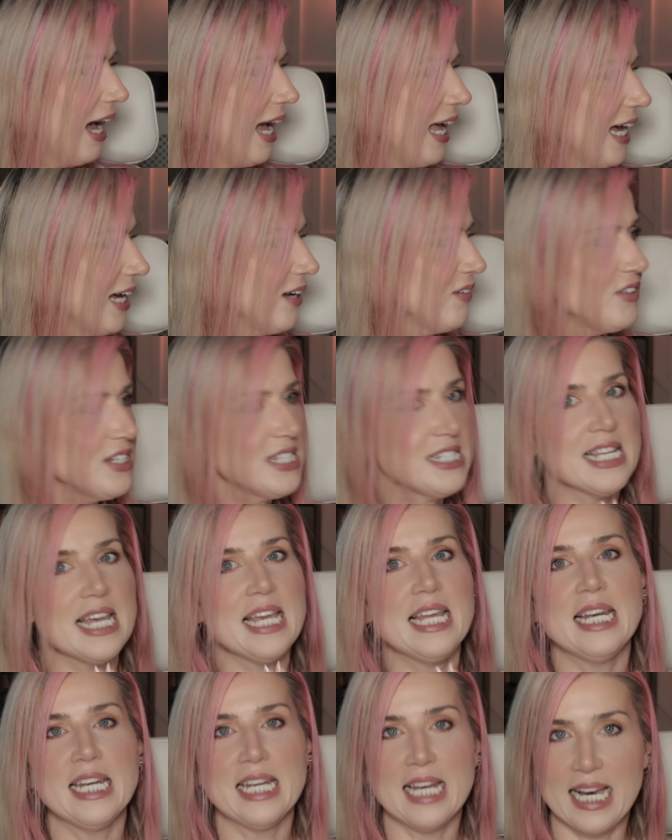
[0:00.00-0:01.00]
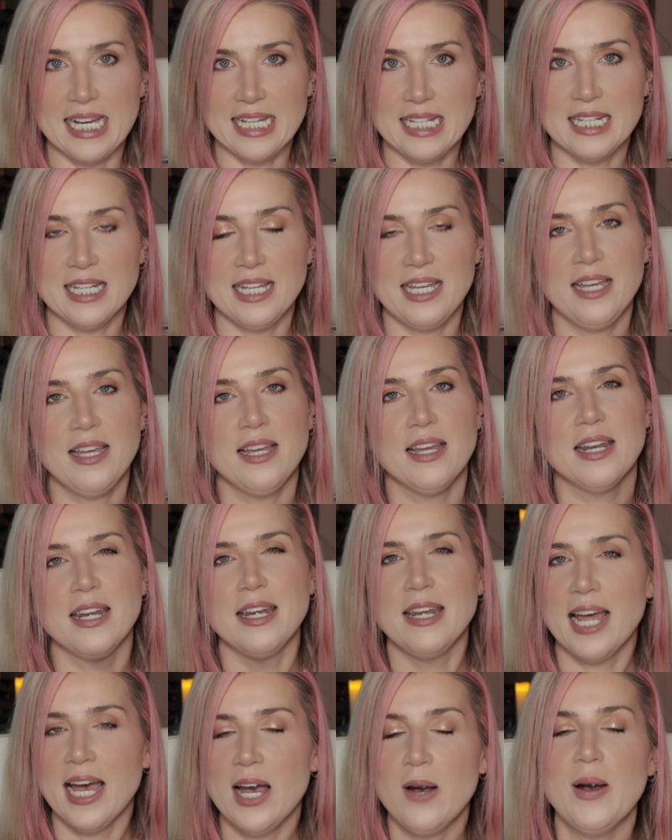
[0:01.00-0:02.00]
I have to say Lightning,
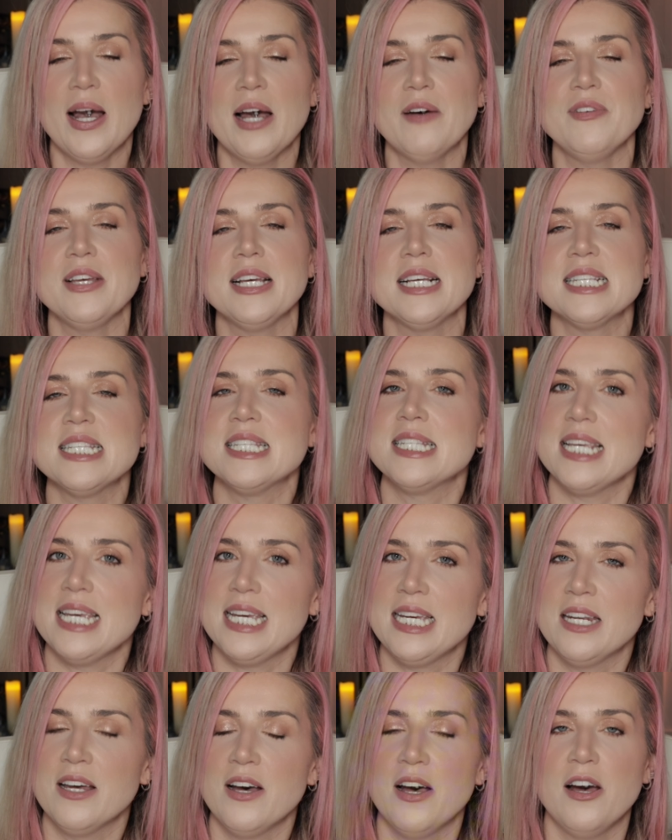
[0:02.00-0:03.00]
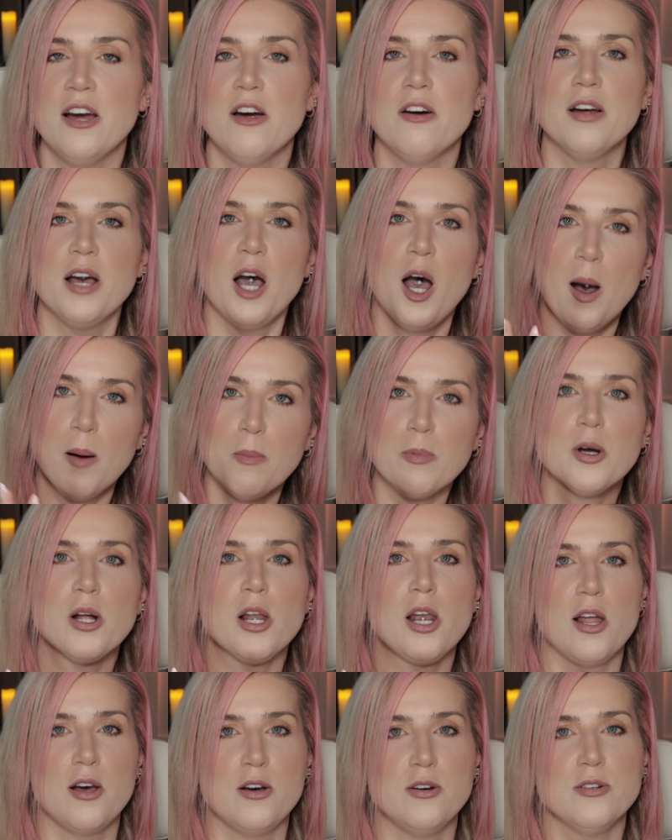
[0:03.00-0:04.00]
now having seen her up
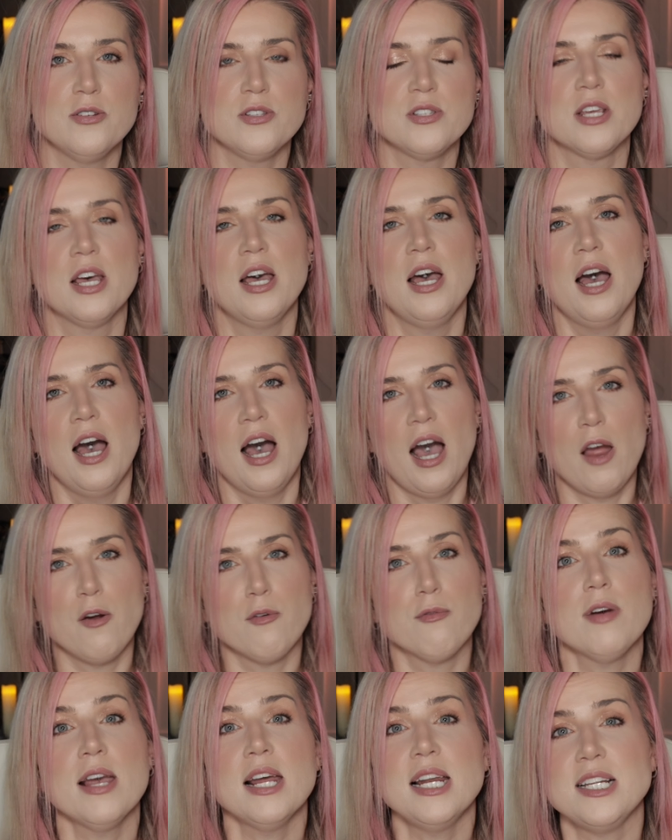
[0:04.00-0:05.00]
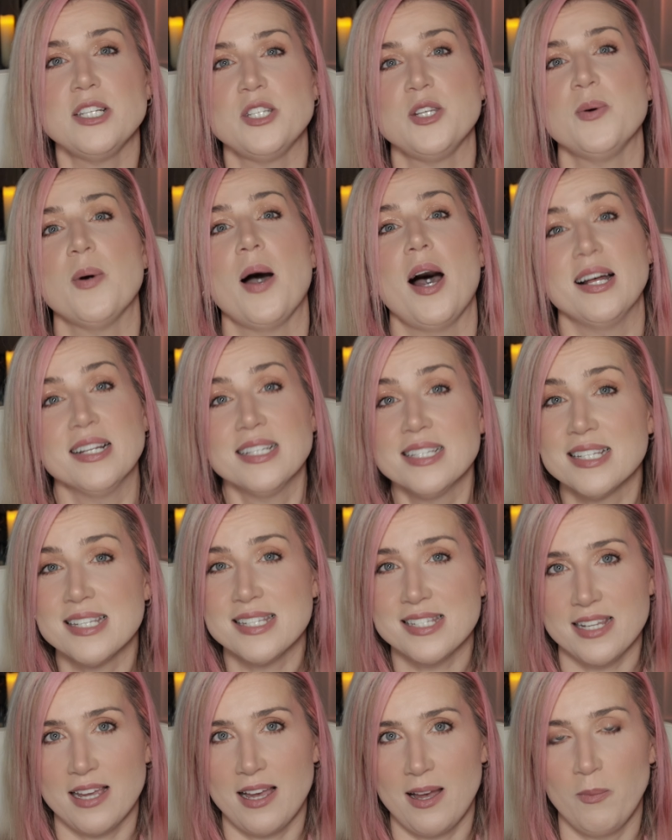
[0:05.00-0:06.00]
close, I really do
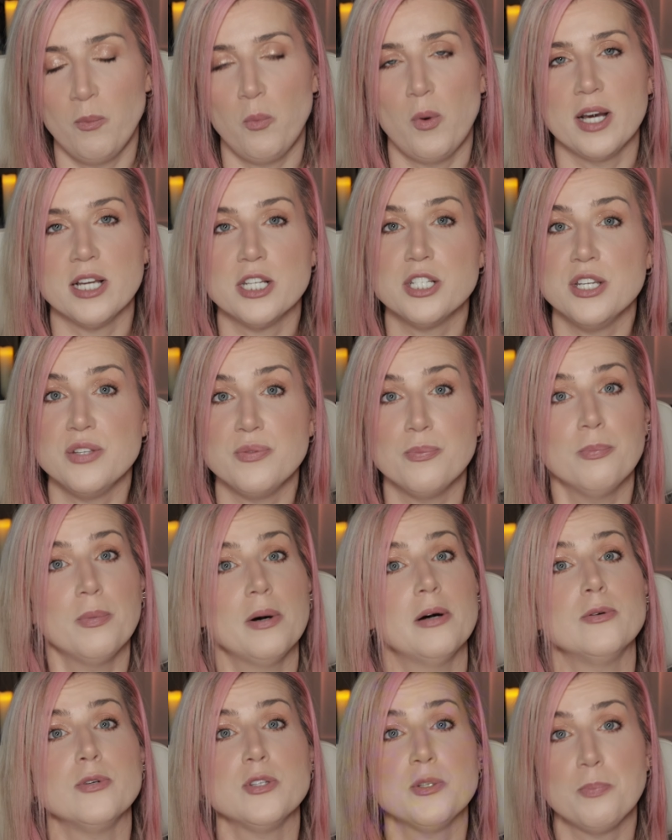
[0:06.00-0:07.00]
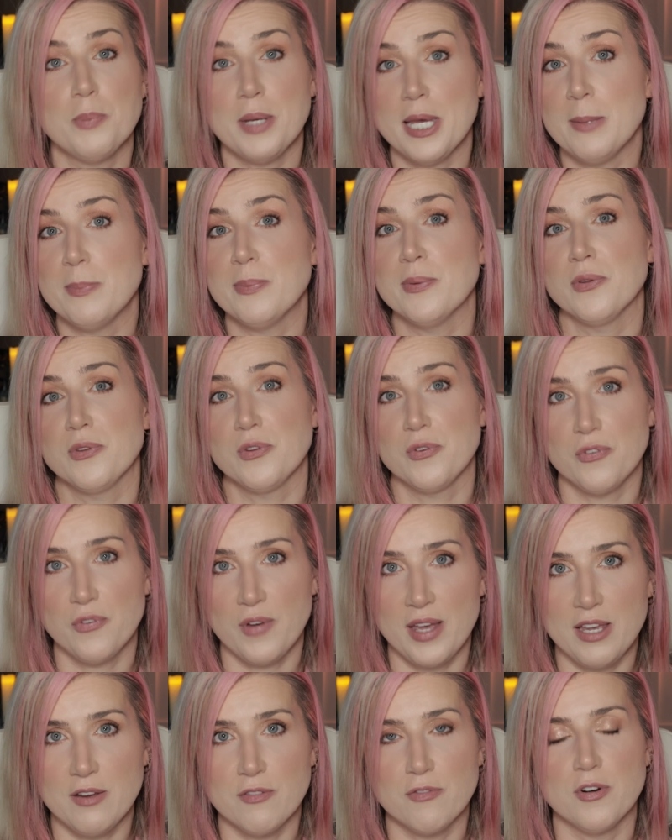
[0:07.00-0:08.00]
understand why she's most people's
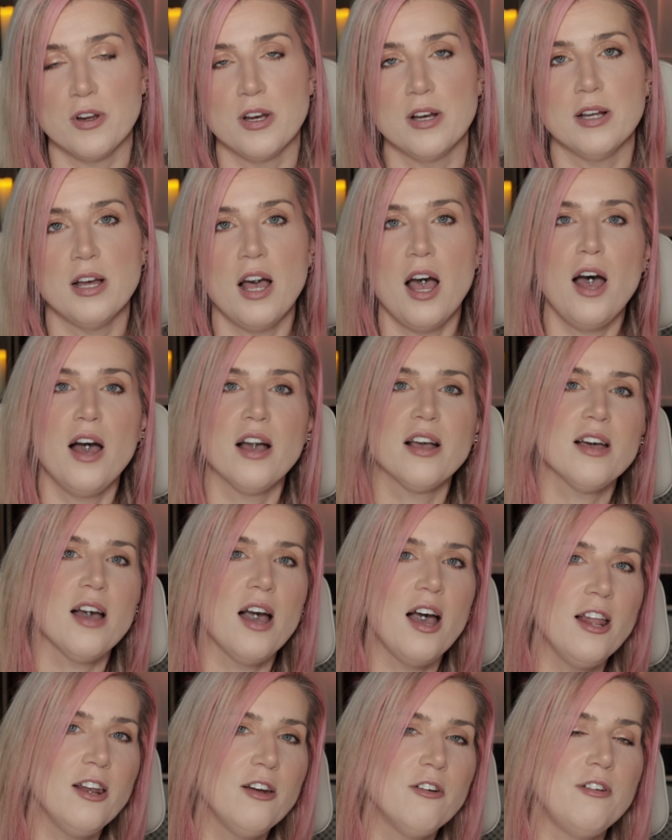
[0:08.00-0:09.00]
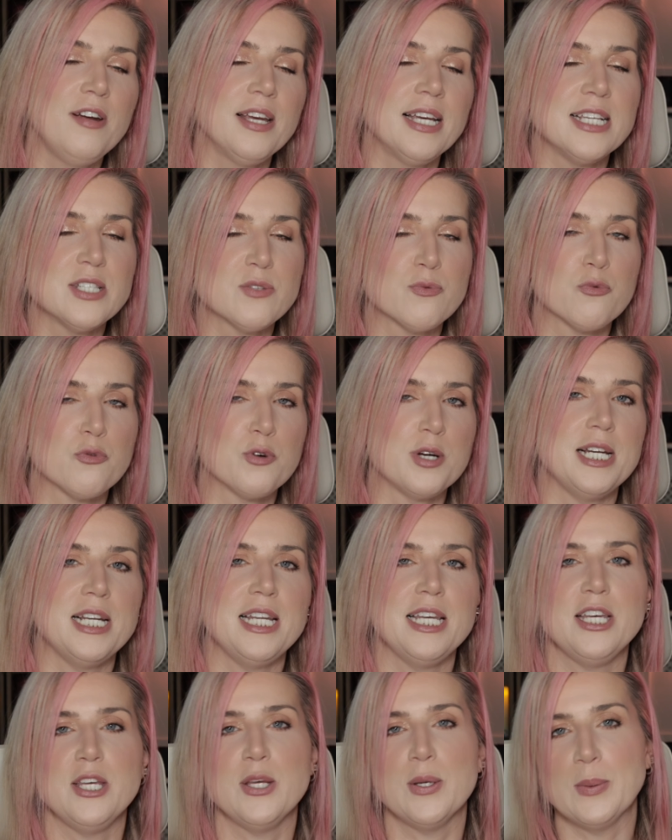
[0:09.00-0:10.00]
favorite. Her coloring is
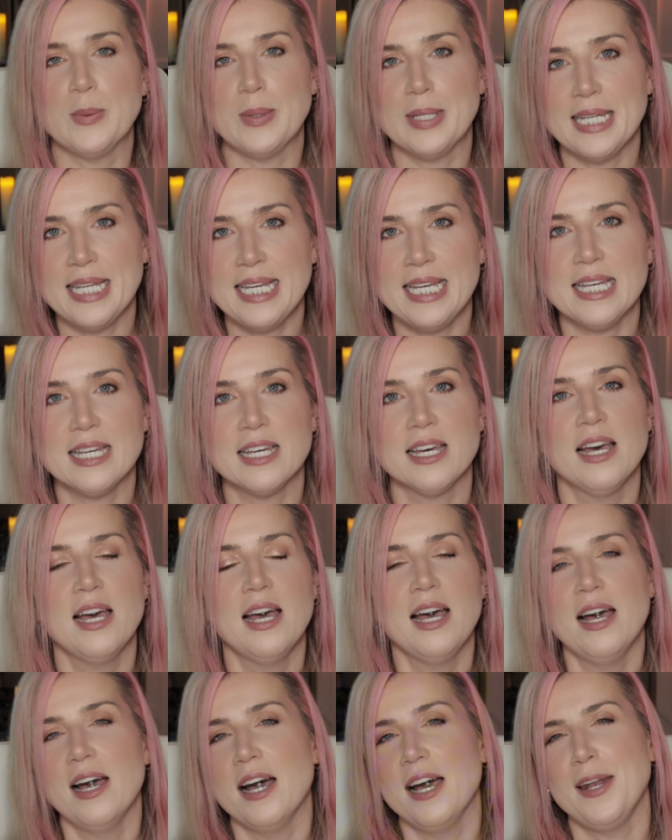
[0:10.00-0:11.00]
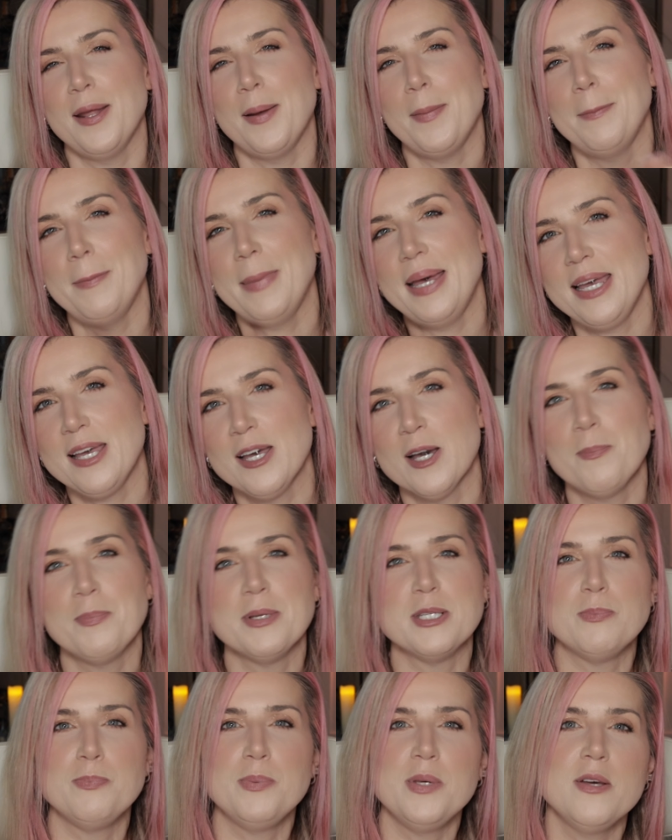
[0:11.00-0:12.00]
really unique and her
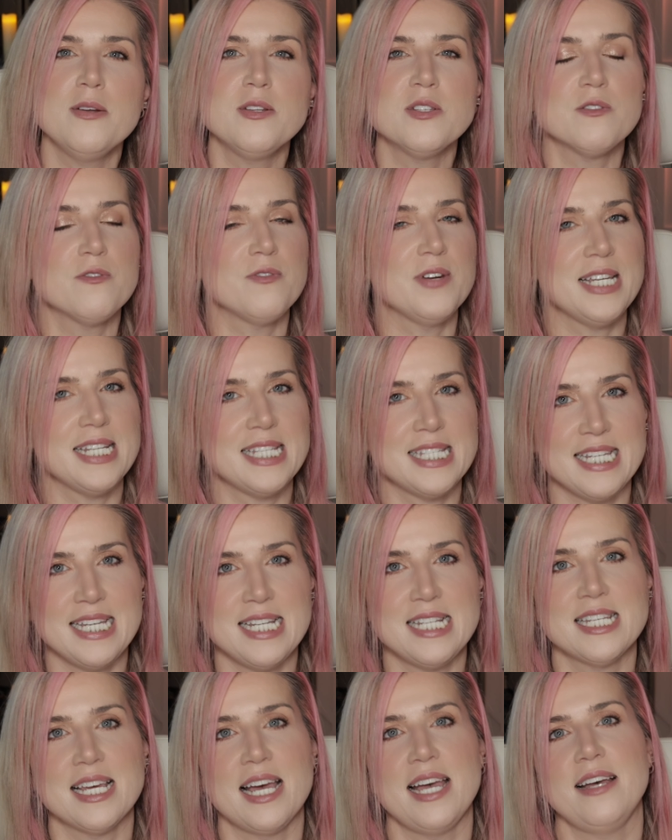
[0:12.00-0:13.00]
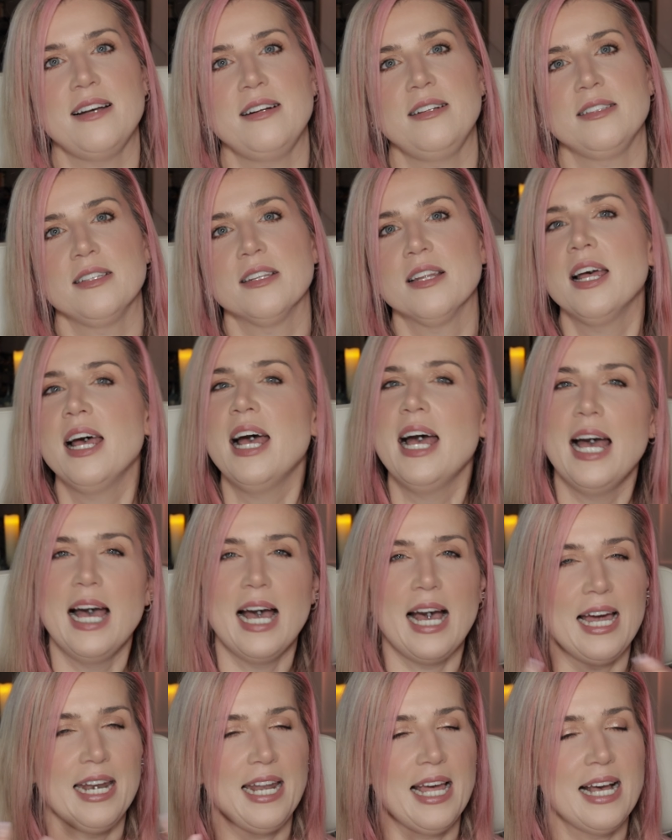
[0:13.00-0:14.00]
makeup is beautifully detailed.
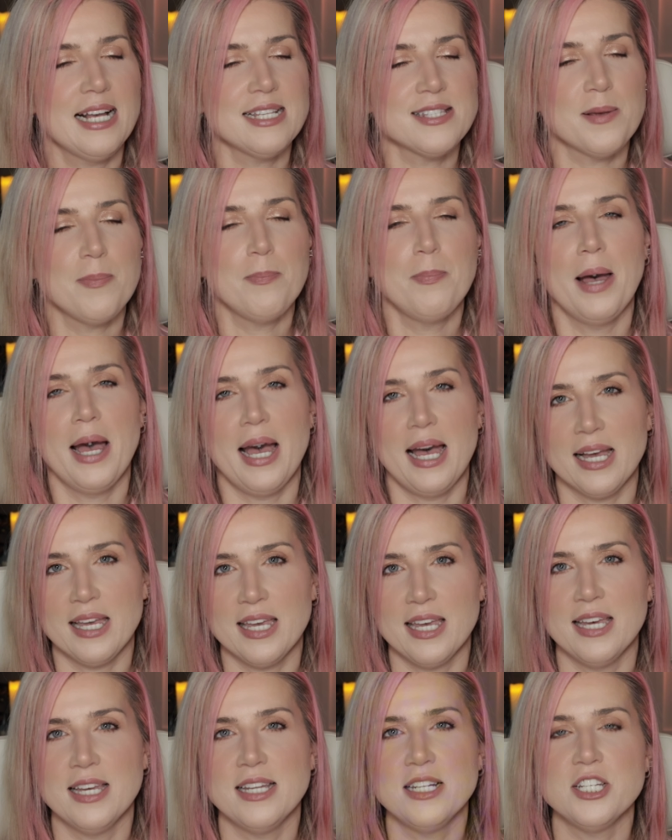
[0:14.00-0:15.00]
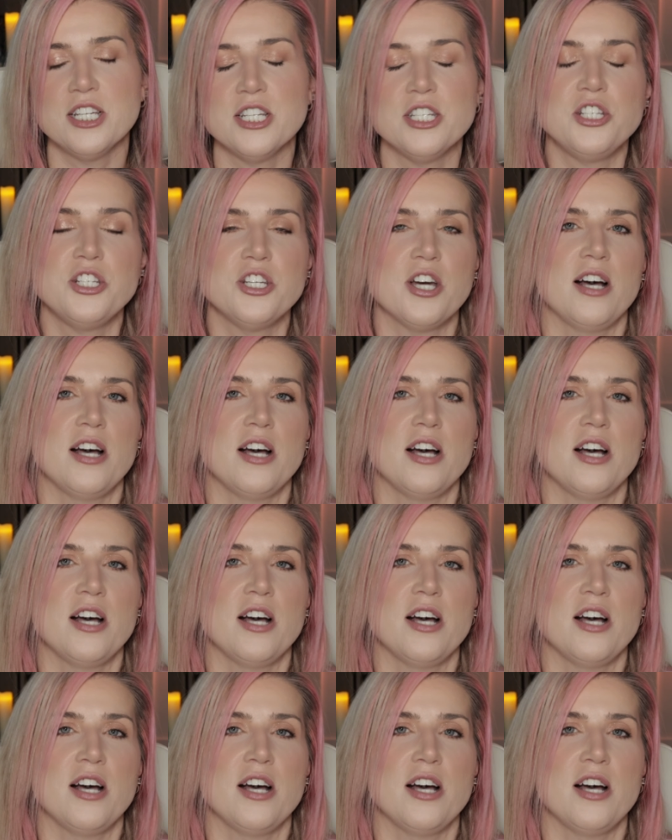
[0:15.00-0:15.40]
And as a package, it